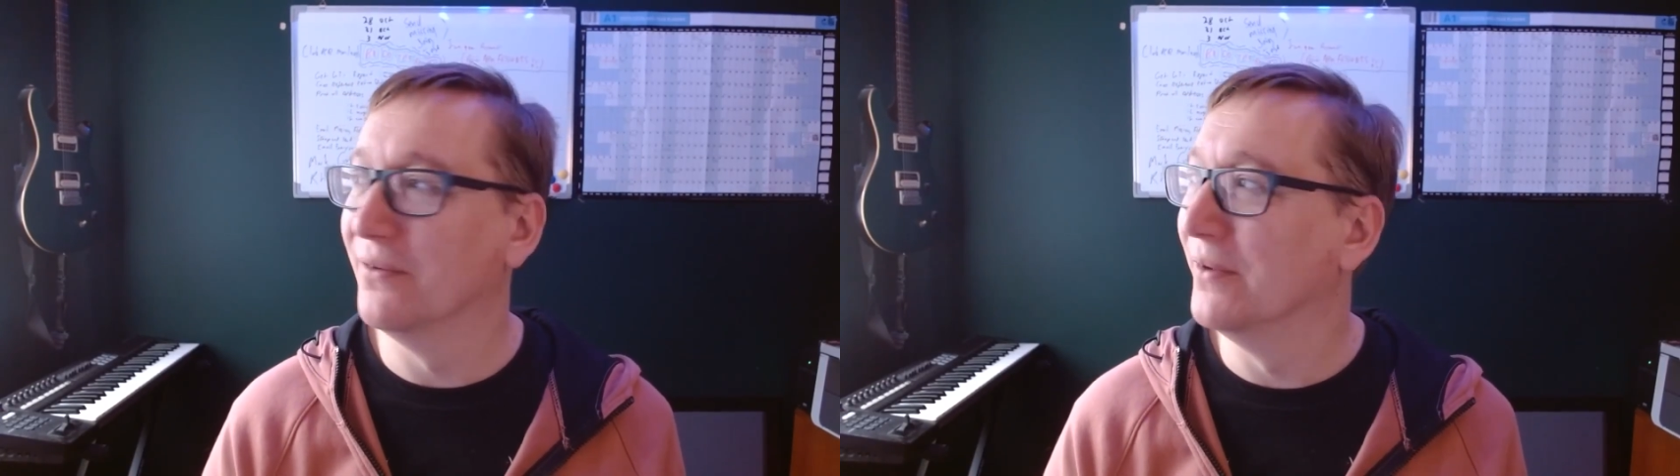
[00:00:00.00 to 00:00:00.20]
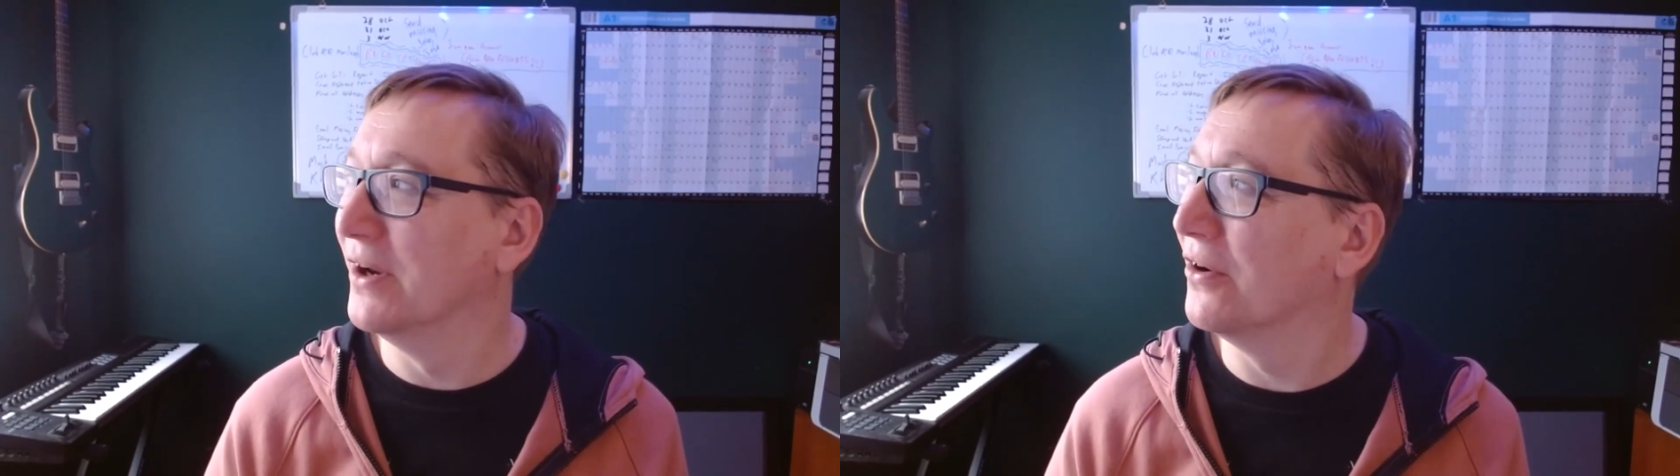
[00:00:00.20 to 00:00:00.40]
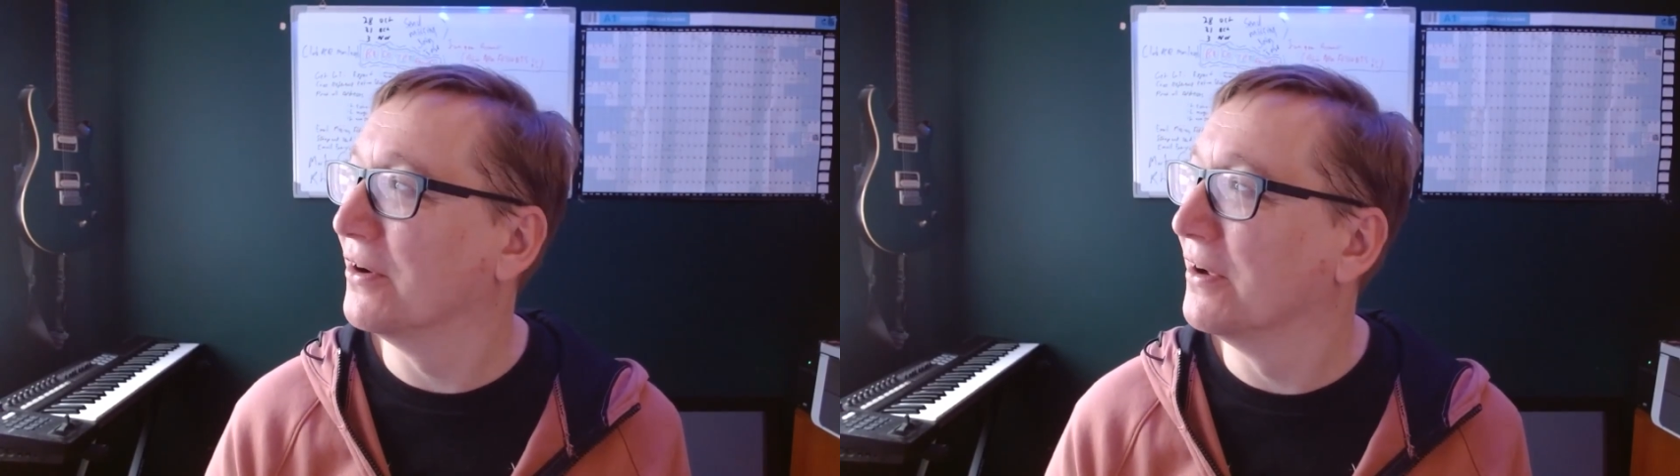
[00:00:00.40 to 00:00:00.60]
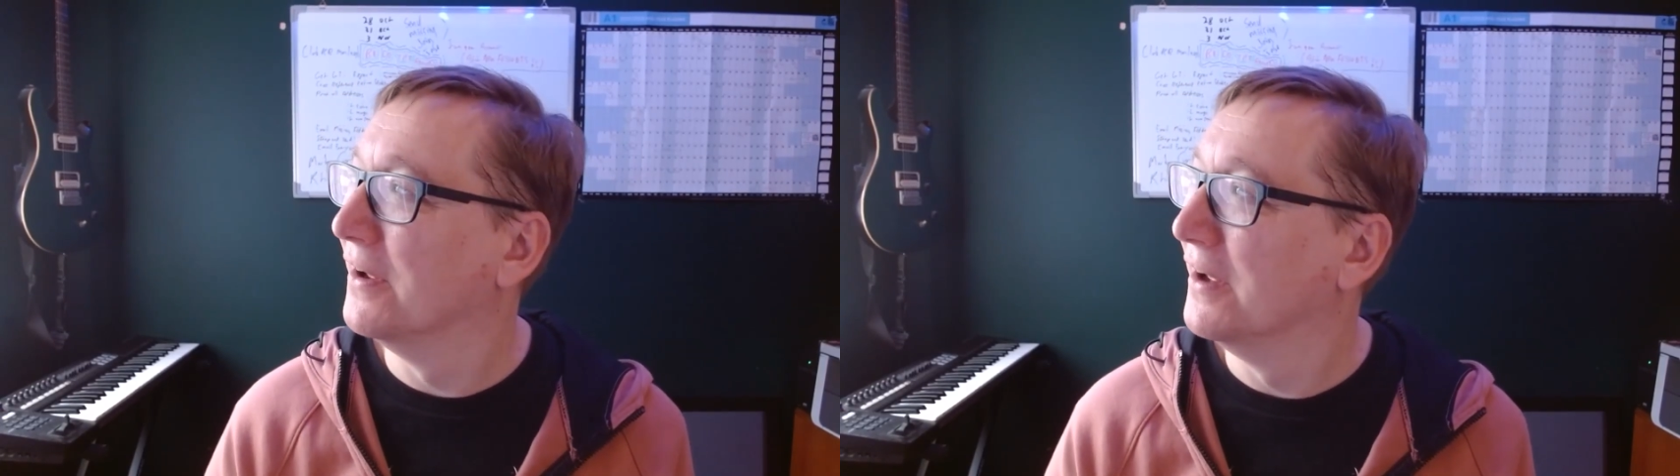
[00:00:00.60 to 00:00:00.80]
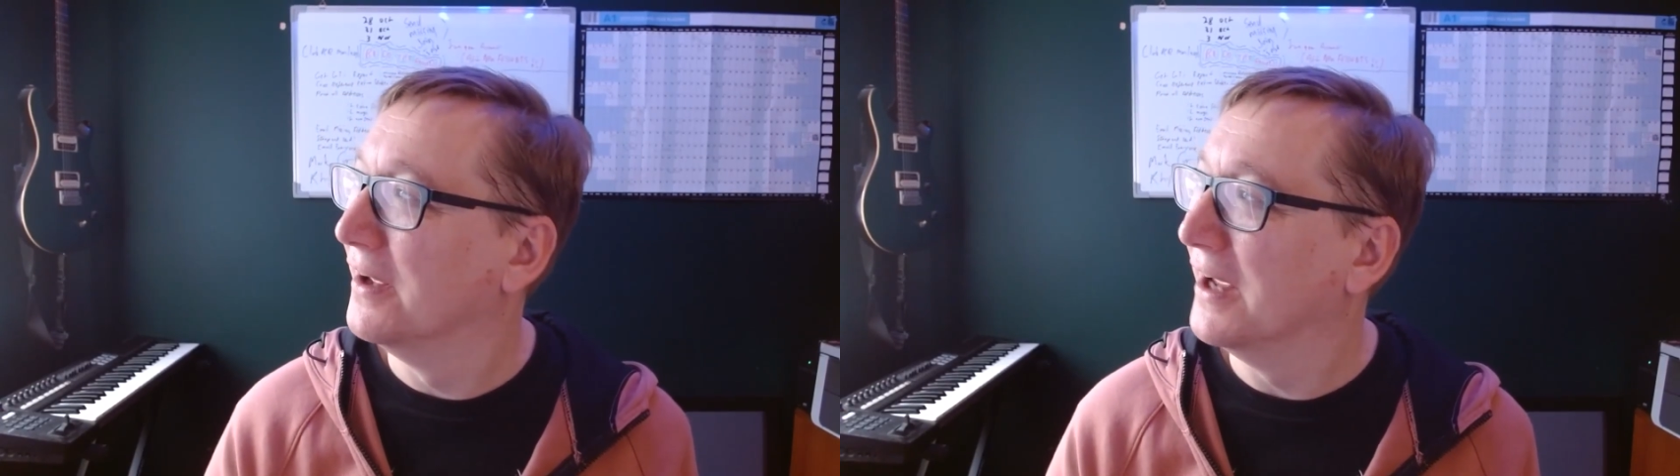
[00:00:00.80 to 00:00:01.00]
We're not
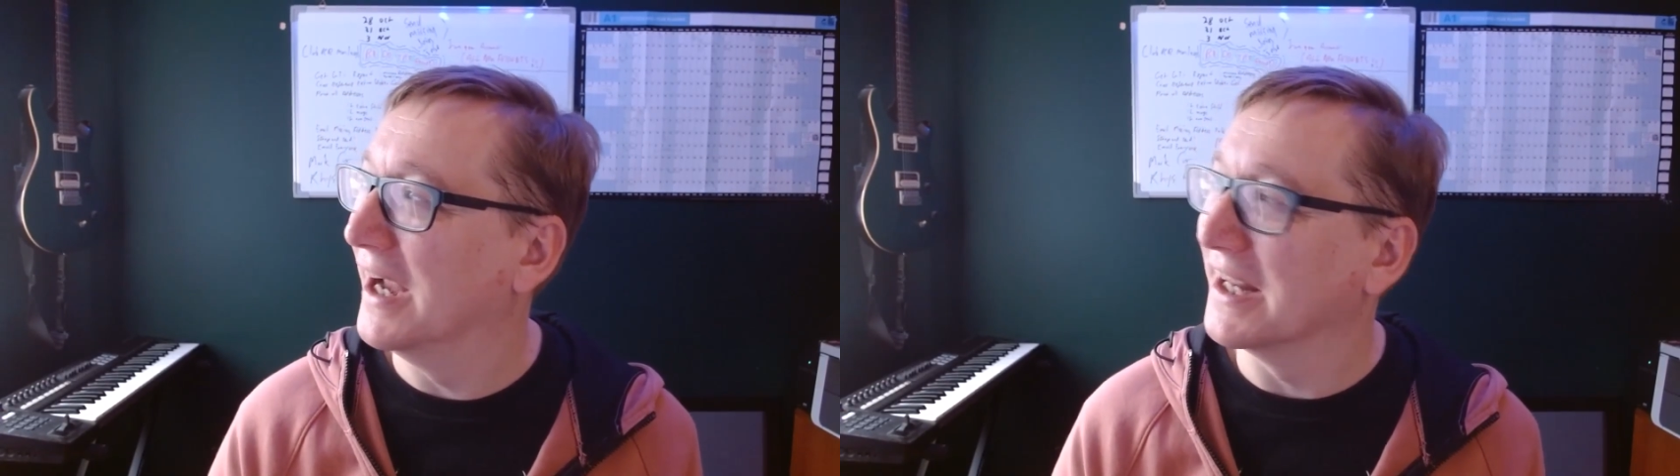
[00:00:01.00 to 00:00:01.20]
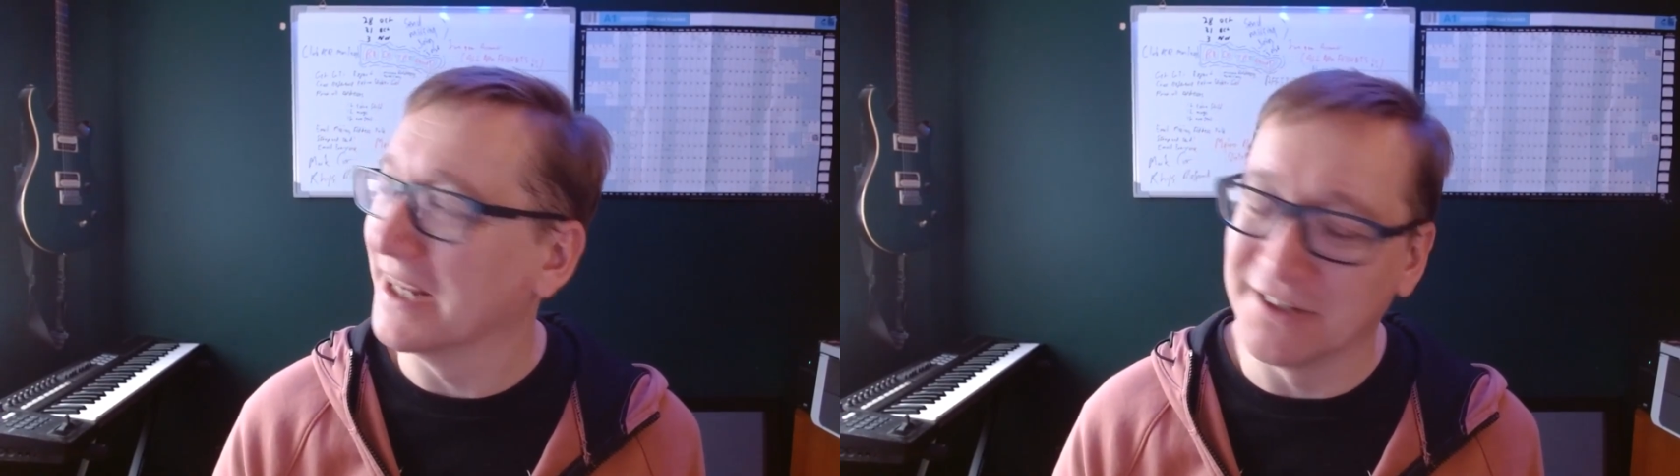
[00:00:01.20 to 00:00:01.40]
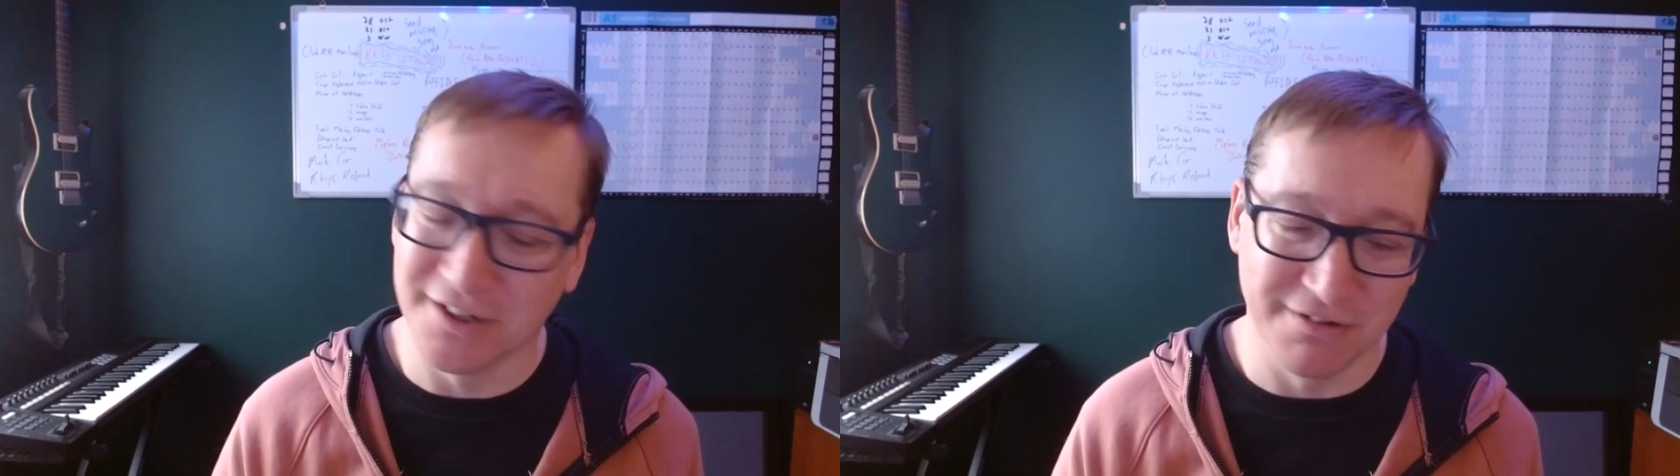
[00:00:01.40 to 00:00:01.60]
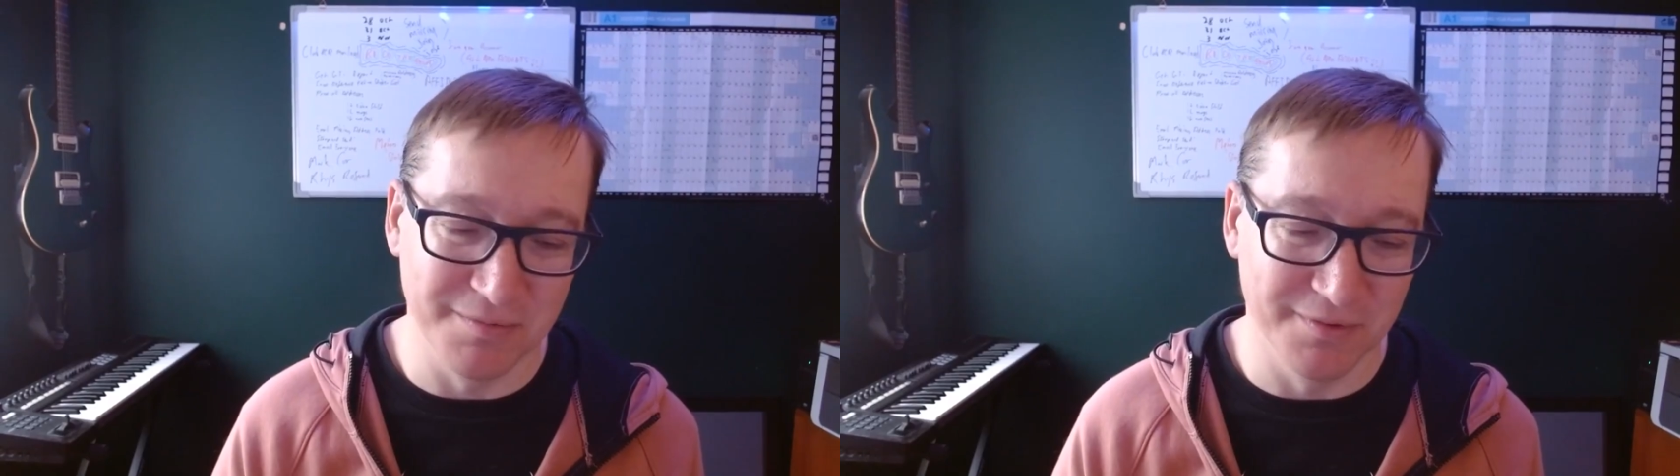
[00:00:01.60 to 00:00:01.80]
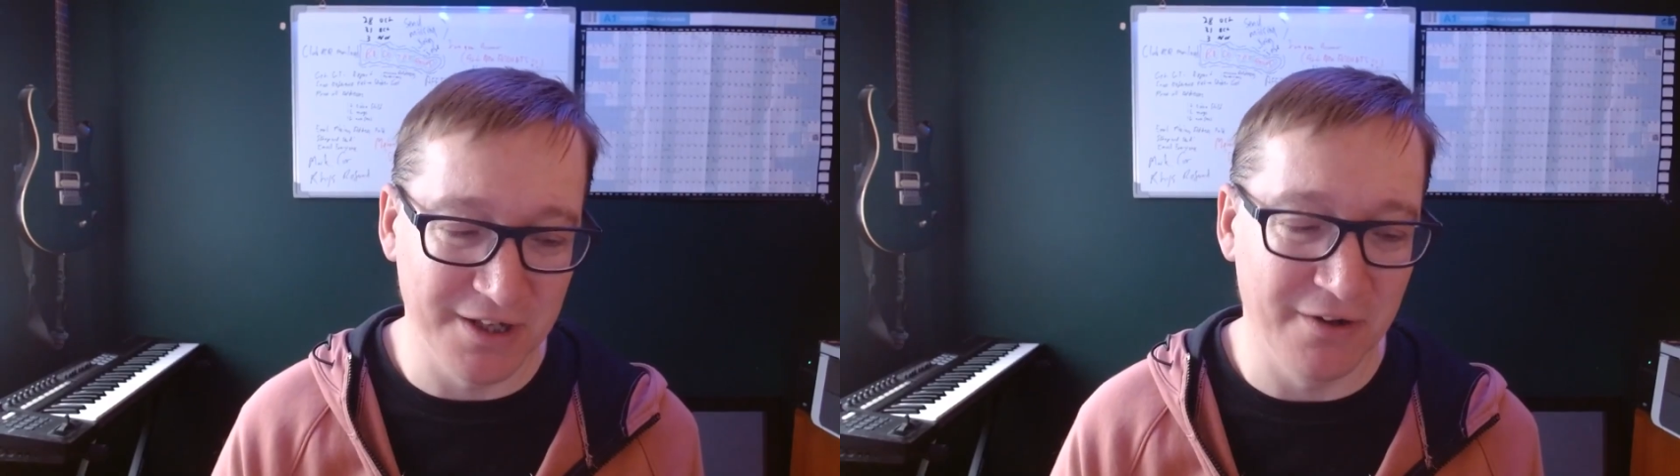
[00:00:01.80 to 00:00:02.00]
heading into
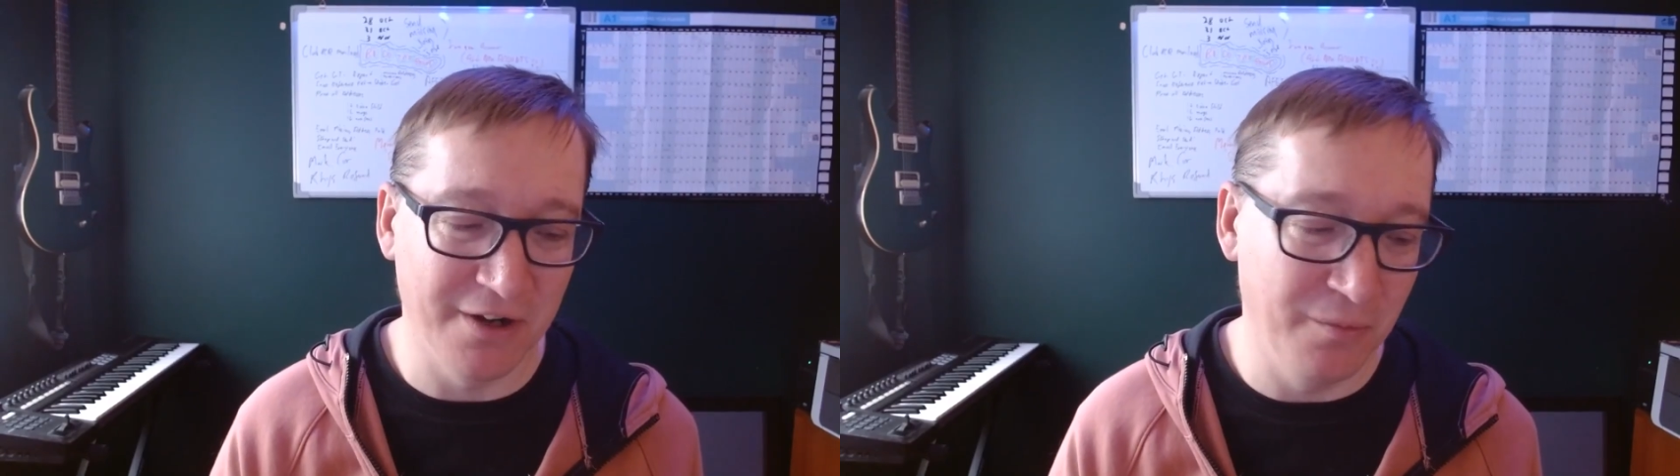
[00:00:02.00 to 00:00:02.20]
Christmas going,